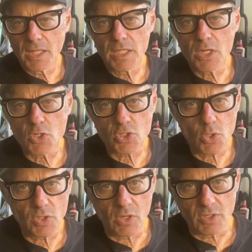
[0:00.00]
there's no
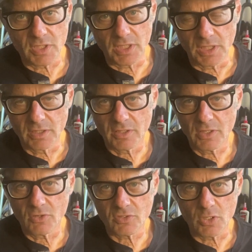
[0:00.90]
guarantee.
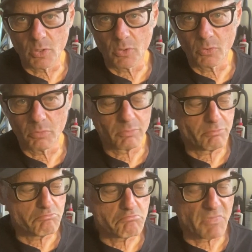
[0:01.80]
There's no
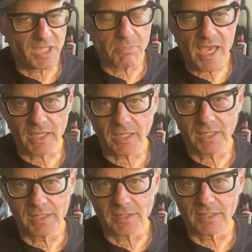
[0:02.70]
money back
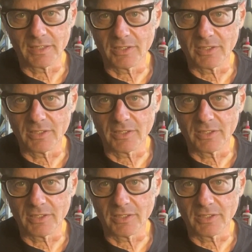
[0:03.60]
anything.